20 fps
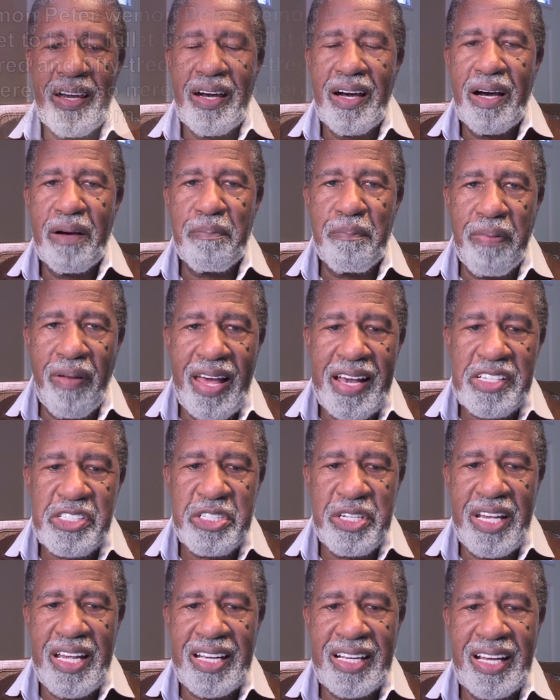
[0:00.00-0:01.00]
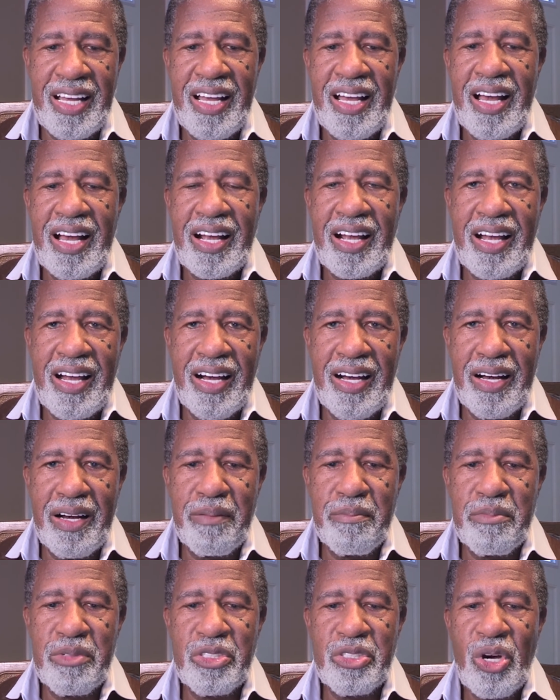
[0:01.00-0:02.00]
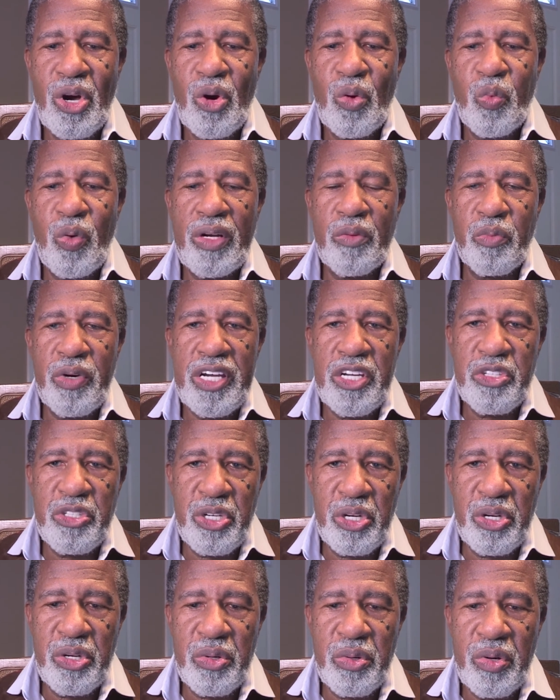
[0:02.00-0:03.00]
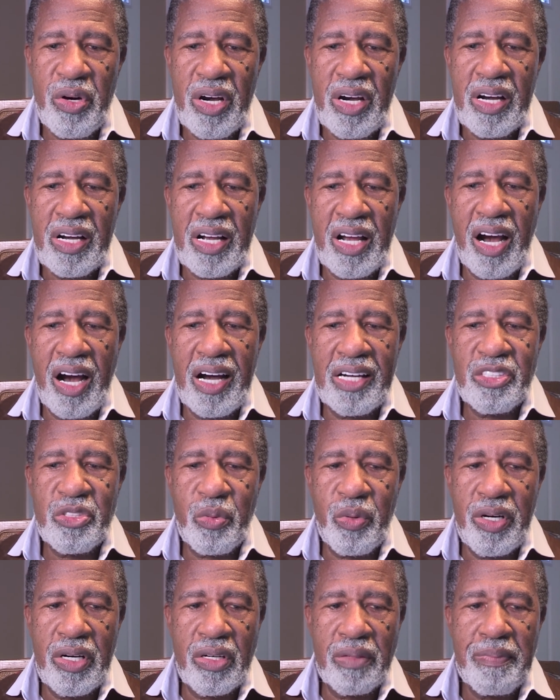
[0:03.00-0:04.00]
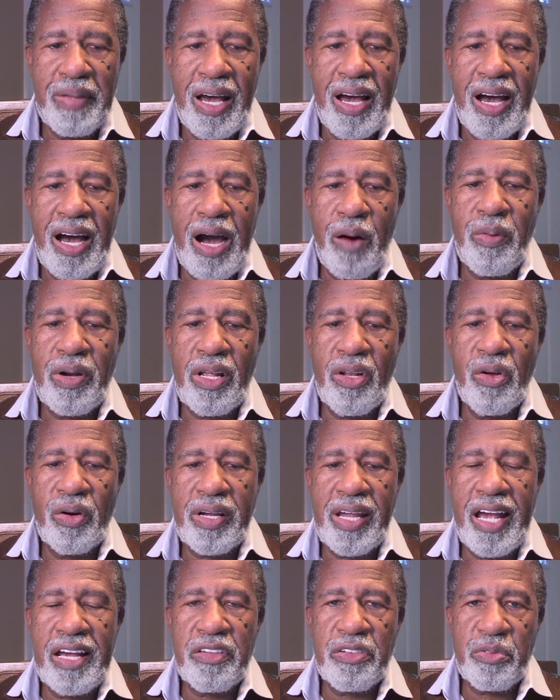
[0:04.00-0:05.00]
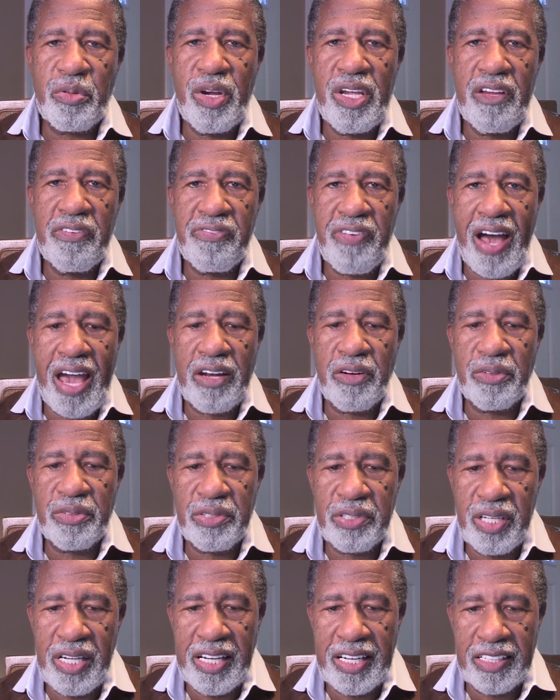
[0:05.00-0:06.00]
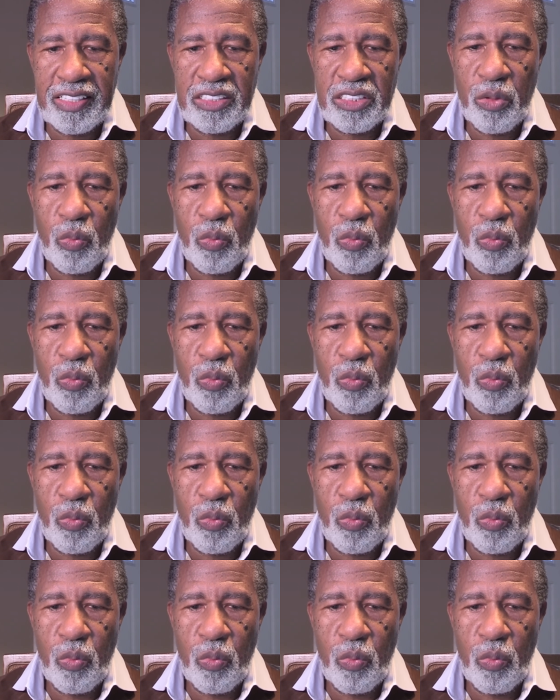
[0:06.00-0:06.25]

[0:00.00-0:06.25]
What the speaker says: A blessing comes when we do God's will. I want to look at 3 final things.